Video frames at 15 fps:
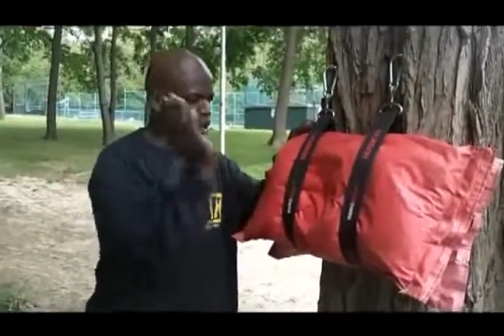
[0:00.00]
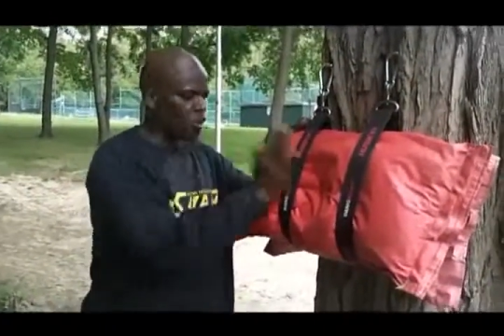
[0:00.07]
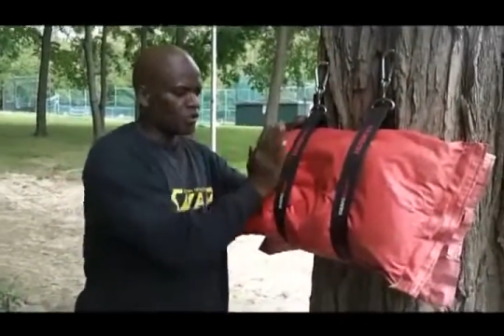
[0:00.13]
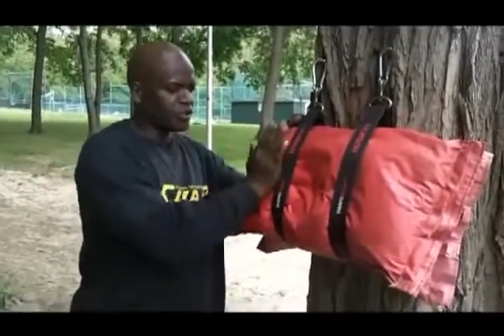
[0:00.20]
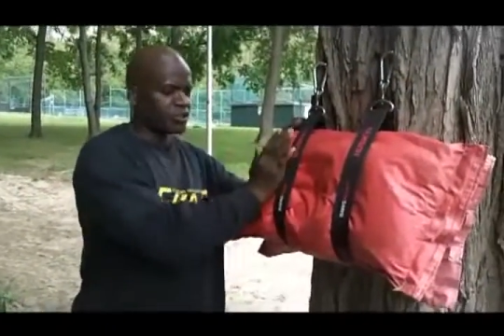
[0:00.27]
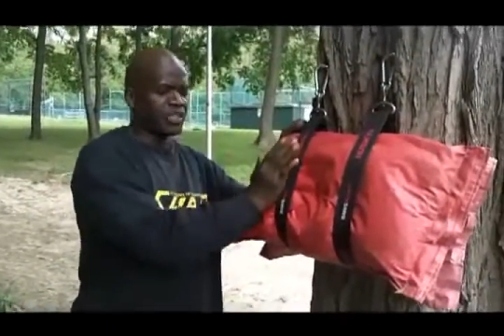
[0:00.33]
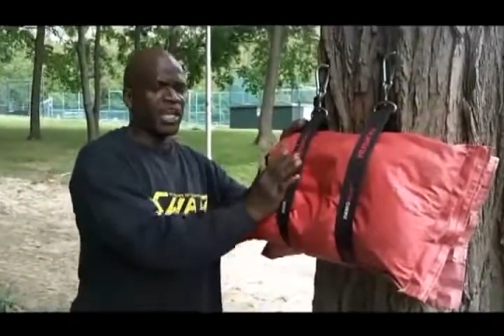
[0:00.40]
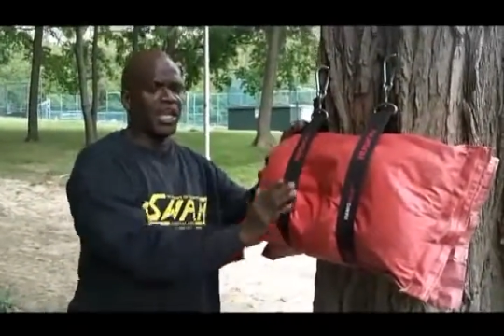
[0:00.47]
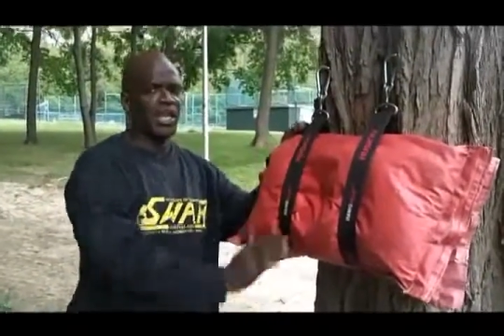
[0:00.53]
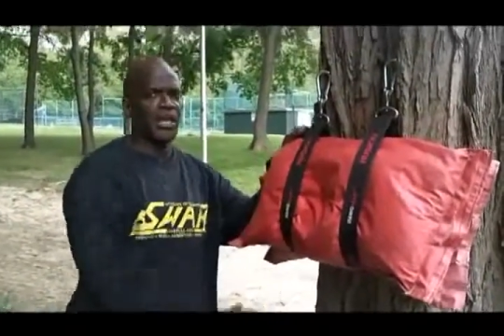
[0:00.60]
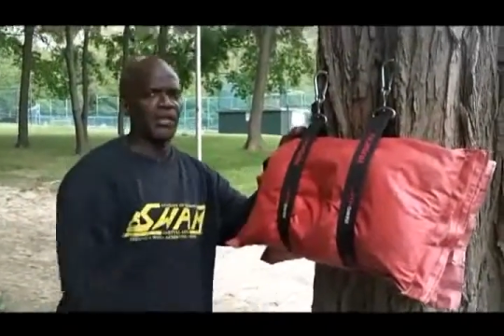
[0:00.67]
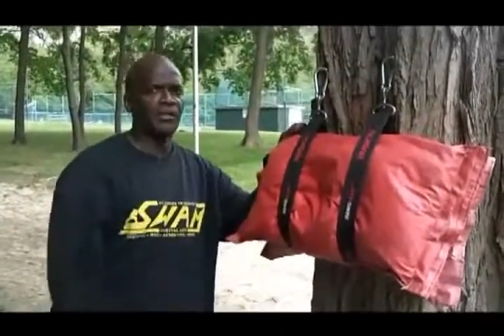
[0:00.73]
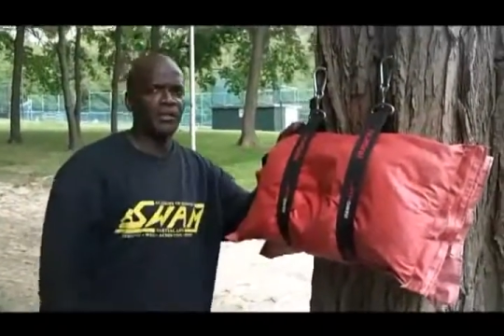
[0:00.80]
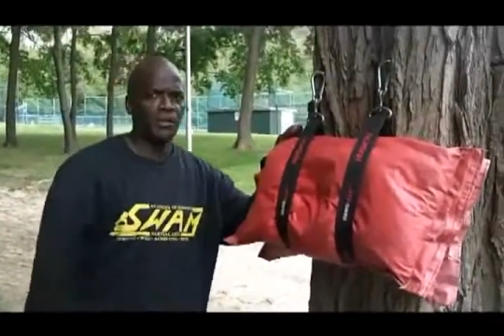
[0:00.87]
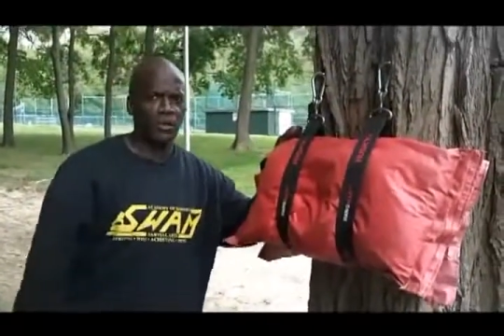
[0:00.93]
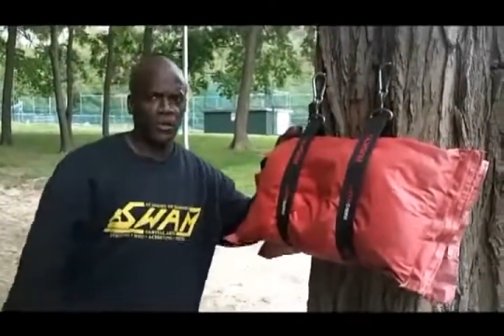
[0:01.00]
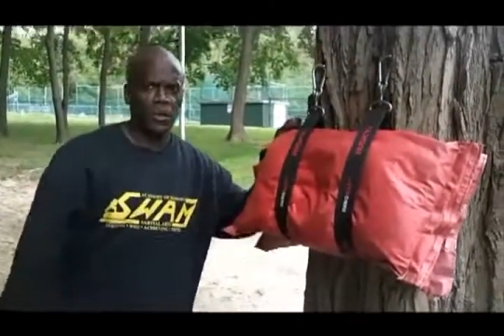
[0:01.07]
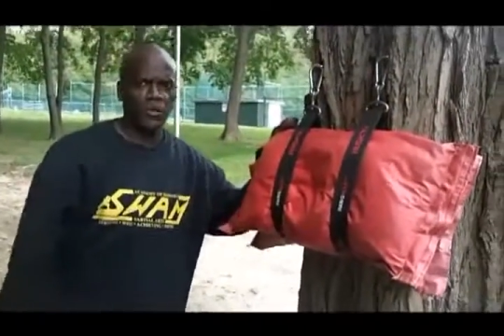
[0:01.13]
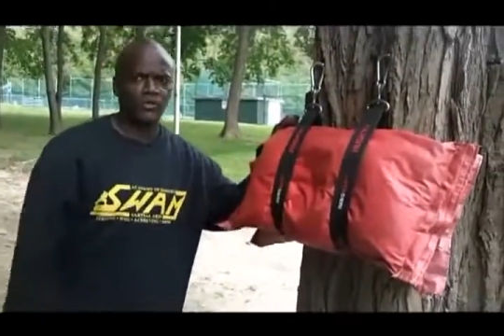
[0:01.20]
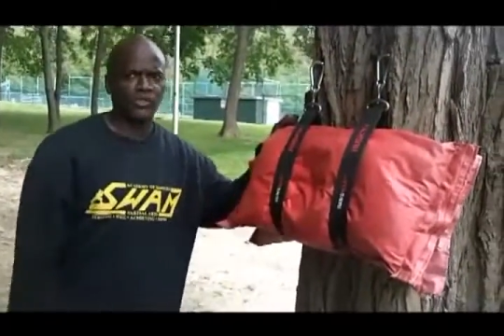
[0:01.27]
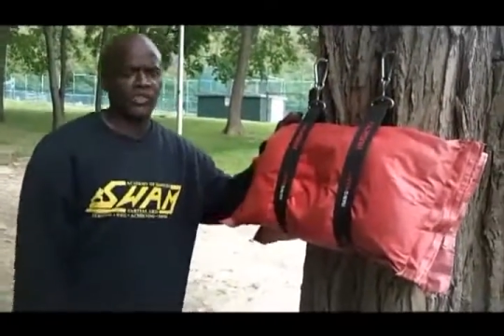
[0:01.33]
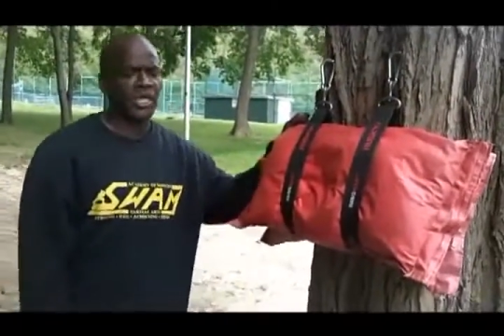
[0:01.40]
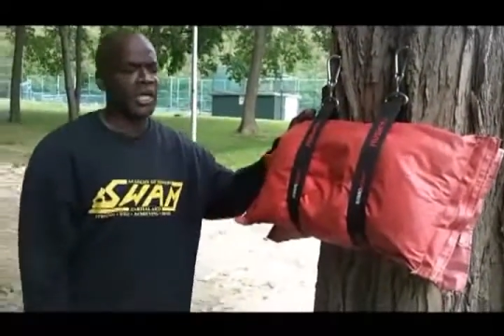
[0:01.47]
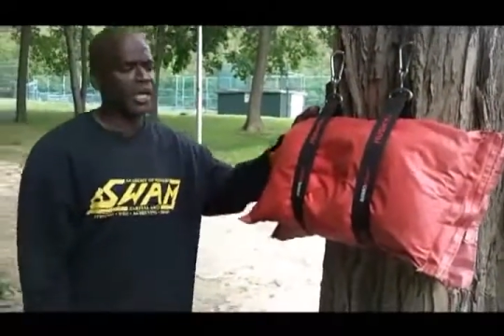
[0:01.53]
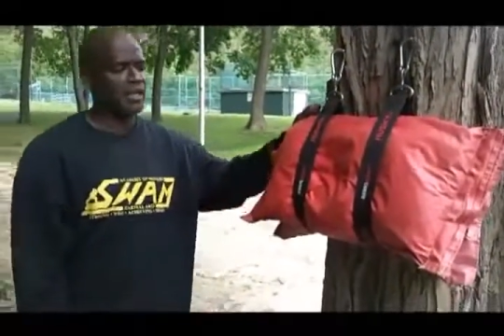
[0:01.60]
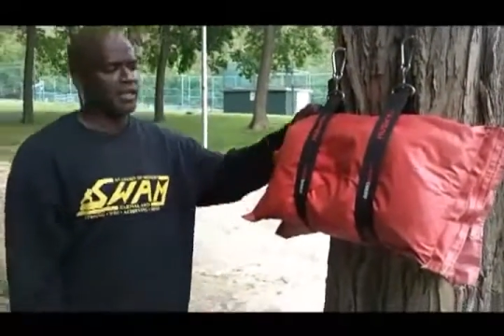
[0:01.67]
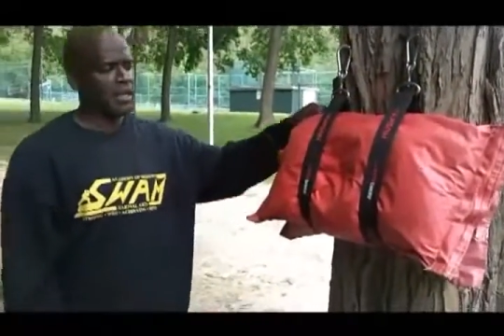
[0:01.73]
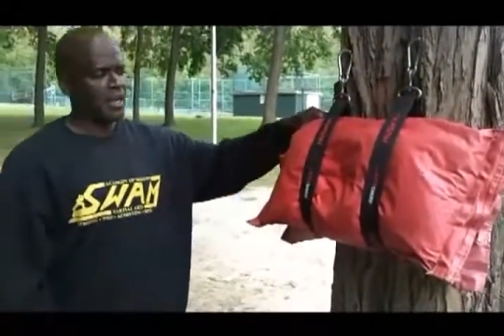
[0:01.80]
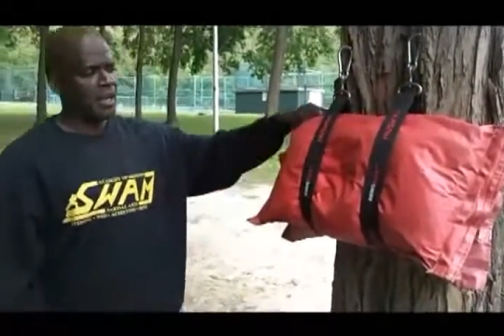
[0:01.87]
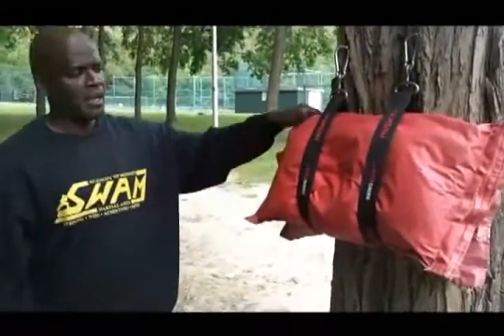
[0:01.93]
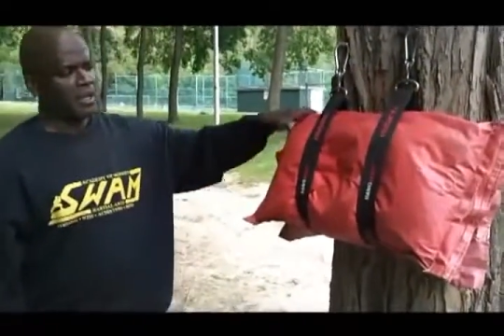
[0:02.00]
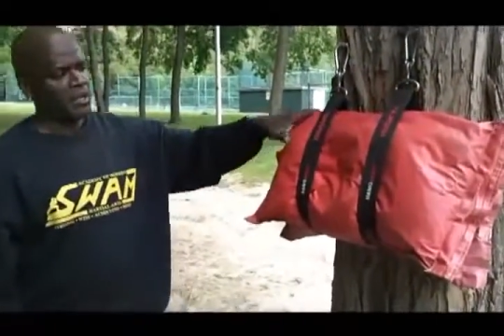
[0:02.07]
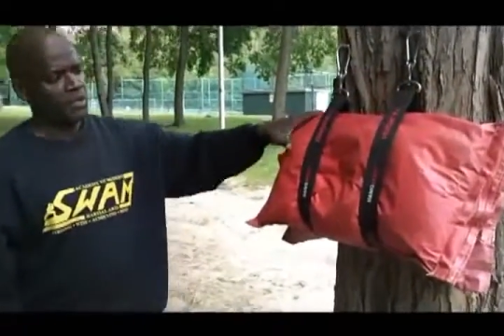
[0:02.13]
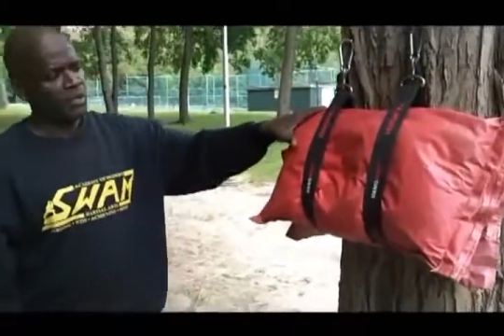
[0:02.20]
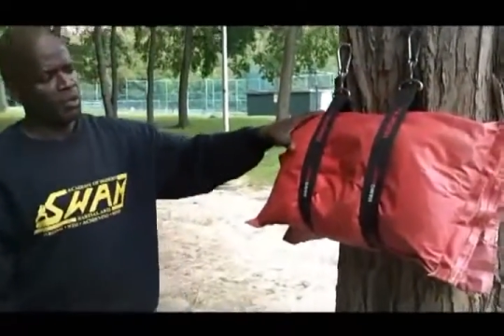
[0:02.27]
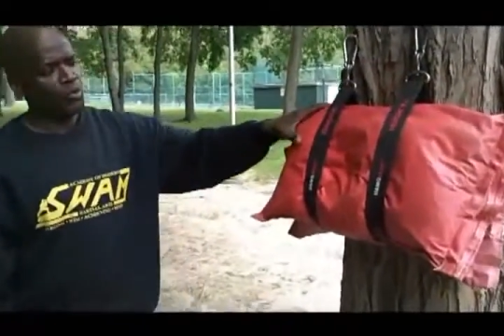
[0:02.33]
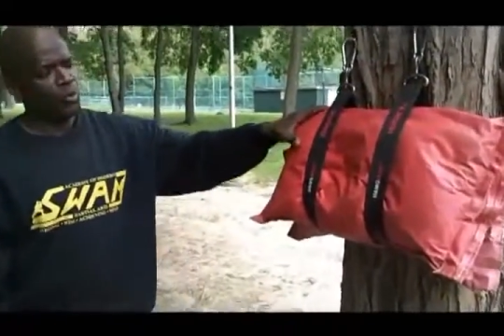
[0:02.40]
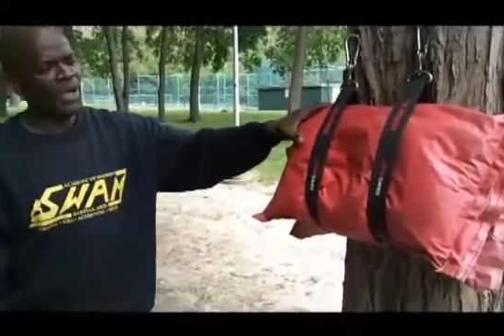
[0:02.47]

is all sand, all sand. You